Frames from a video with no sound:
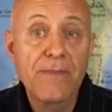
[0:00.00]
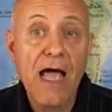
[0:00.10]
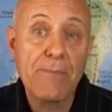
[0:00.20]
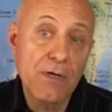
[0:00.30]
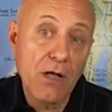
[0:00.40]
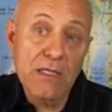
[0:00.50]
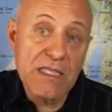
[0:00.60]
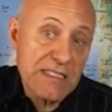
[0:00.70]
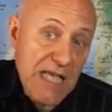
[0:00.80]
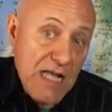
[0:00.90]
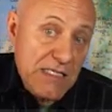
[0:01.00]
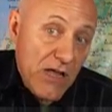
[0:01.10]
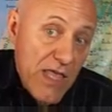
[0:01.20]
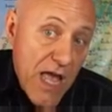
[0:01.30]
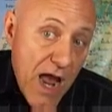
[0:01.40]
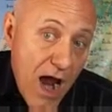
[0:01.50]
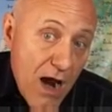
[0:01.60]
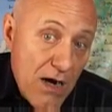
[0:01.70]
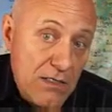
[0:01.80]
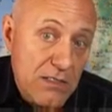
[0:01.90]
But only the sons are the
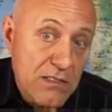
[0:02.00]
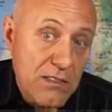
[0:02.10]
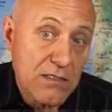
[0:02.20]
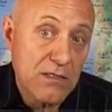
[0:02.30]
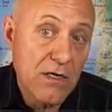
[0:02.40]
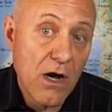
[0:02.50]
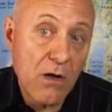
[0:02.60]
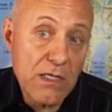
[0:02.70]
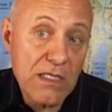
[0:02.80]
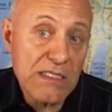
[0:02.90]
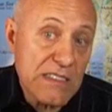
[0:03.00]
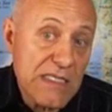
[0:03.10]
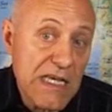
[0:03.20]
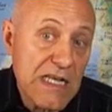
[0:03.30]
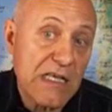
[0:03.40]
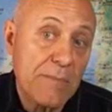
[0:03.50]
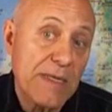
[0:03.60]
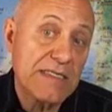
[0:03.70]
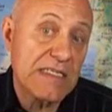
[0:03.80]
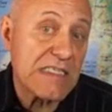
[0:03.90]
heirs. Only the seed can
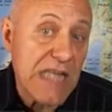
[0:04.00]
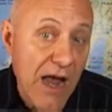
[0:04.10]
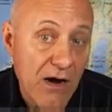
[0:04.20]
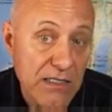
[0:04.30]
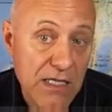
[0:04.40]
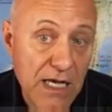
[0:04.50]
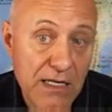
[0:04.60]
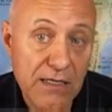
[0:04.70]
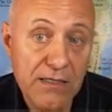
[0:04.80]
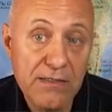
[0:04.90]
be disinherited.